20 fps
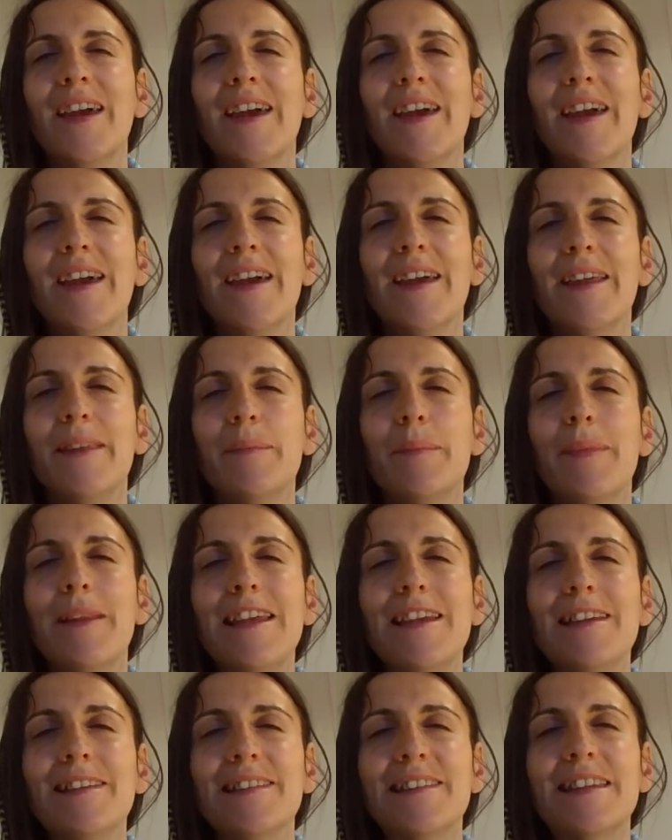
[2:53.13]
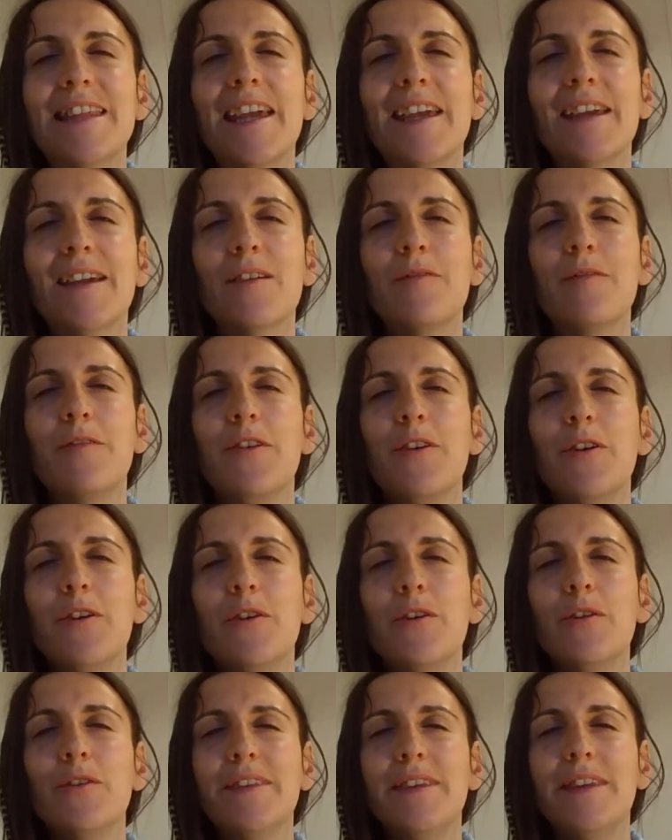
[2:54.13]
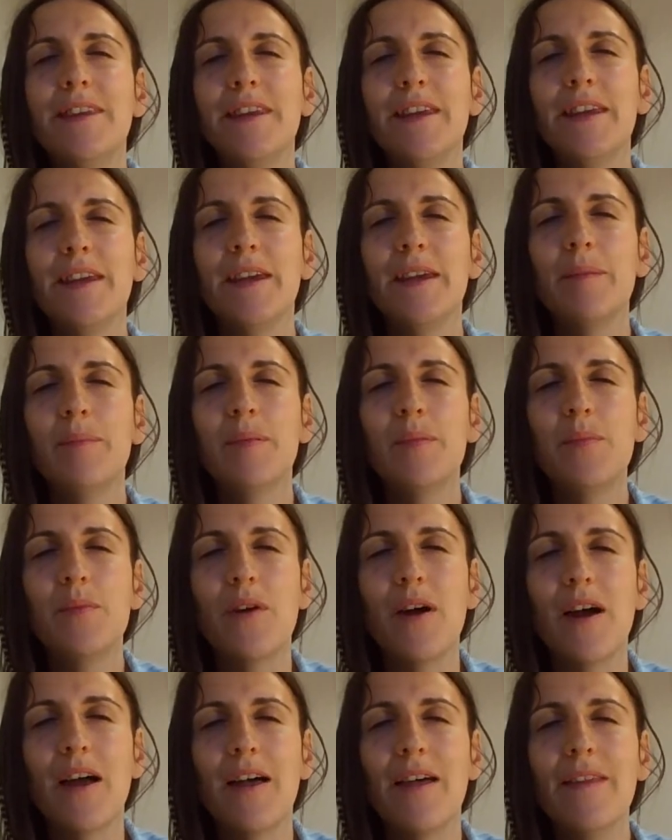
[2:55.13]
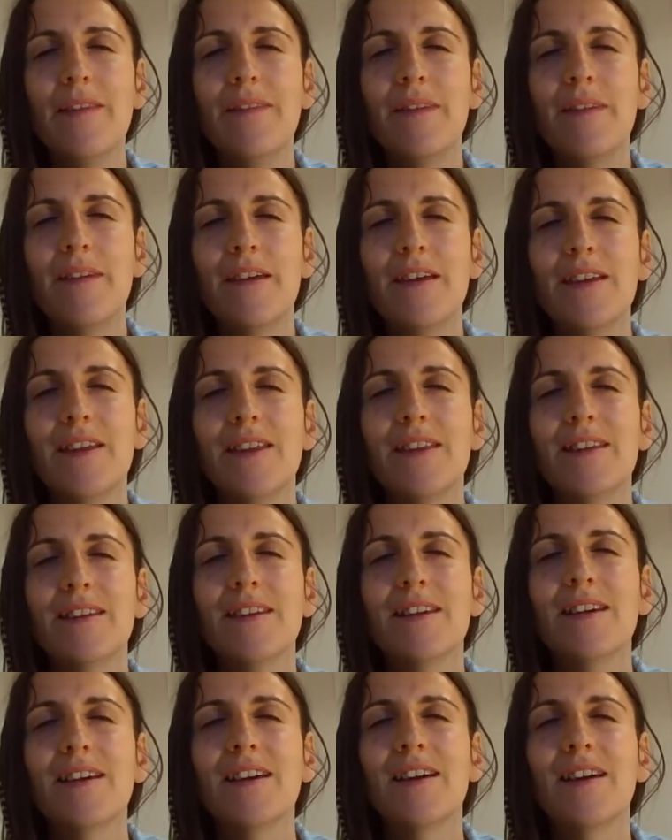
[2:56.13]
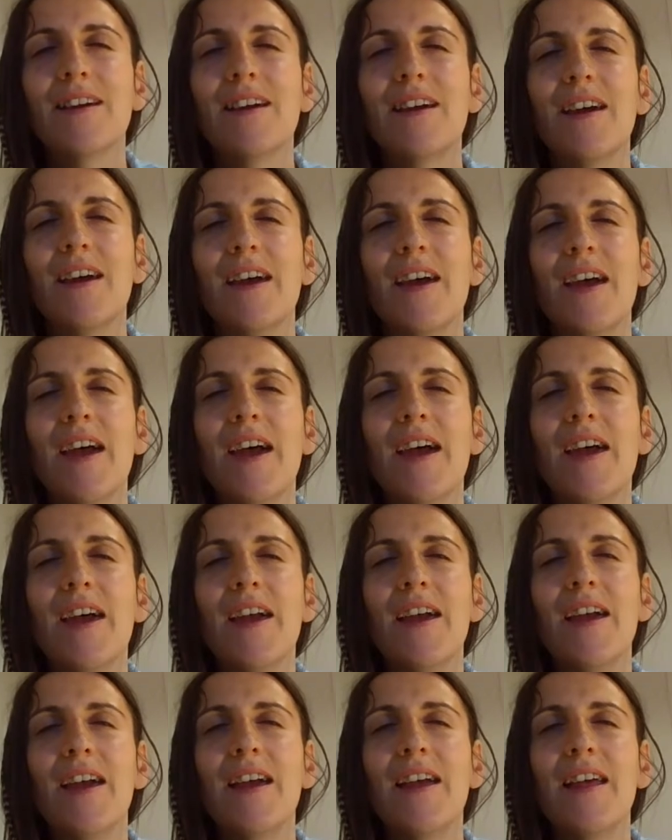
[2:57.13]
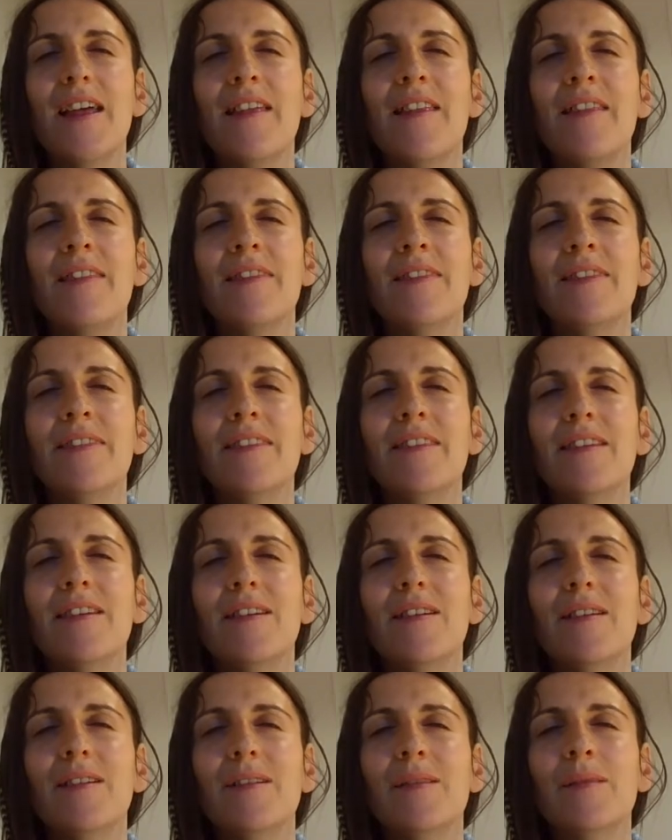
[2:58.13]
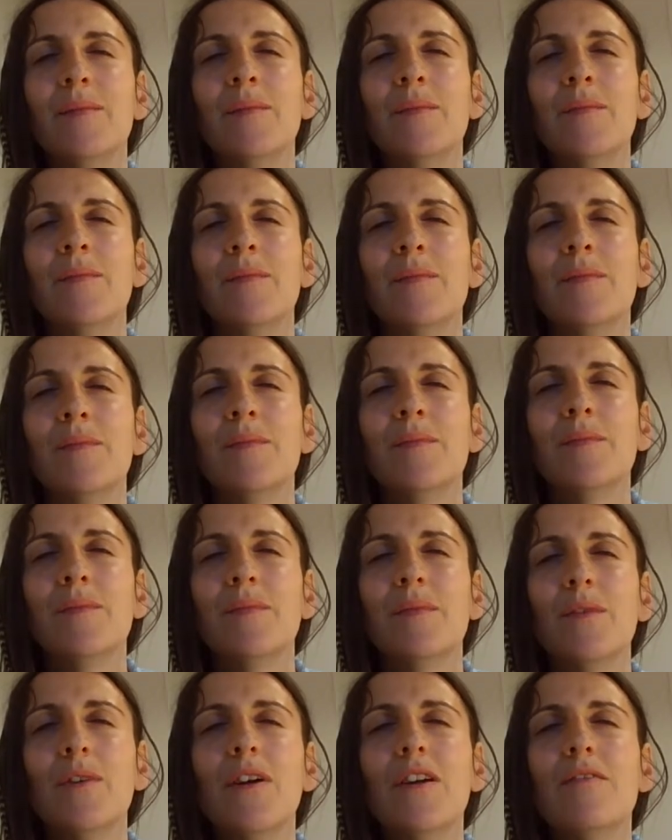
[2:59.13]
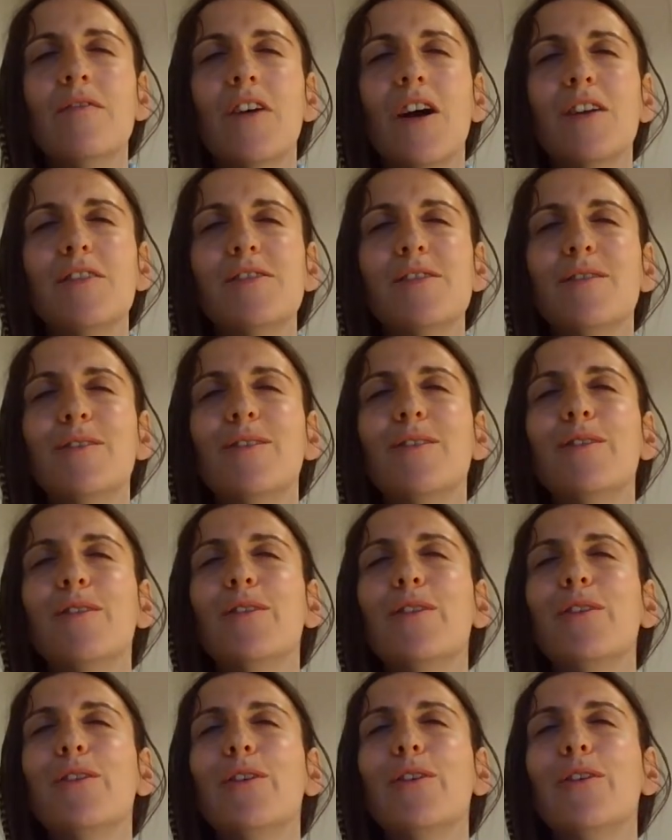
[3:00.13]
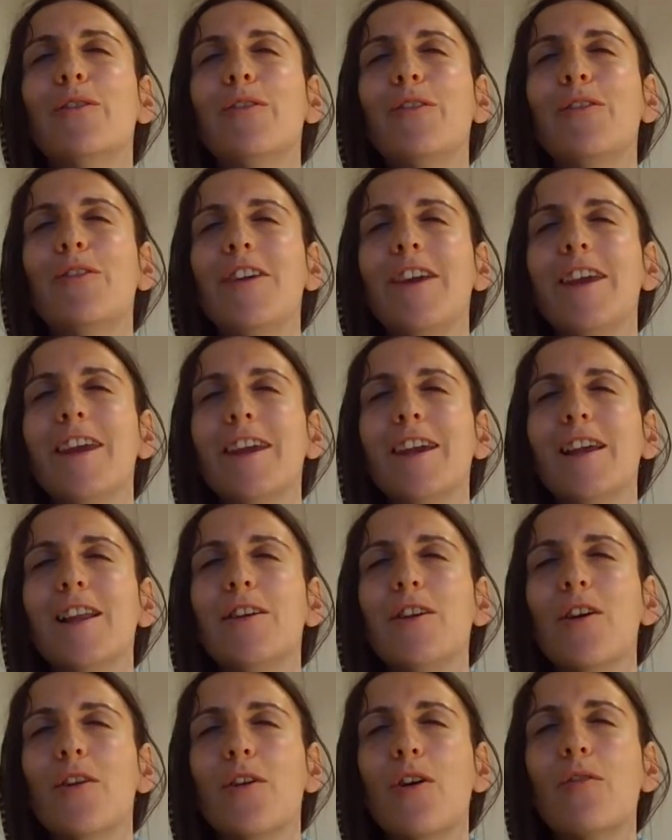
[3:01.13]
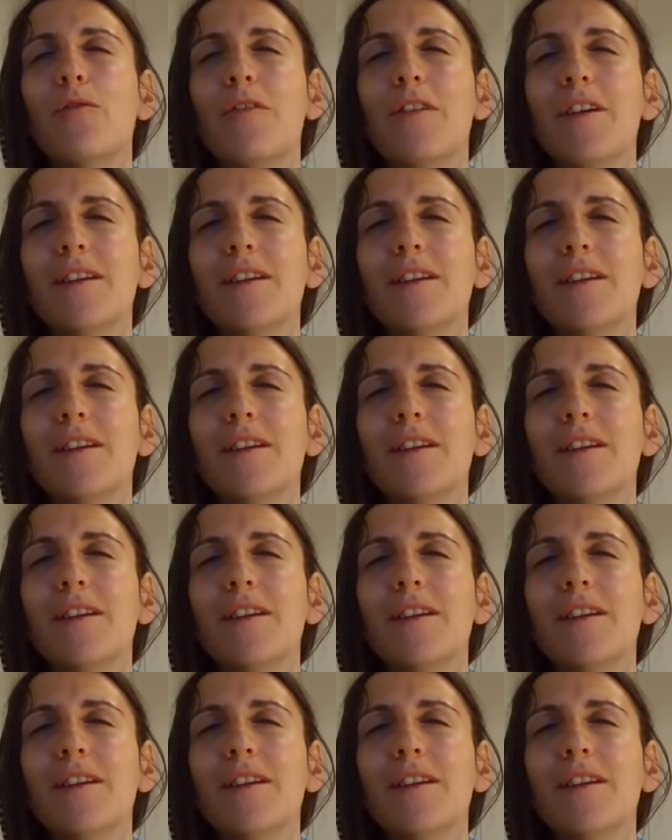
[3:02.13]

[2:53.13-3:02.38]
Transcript: And please take a few deep breaths, and I invite you to feel your own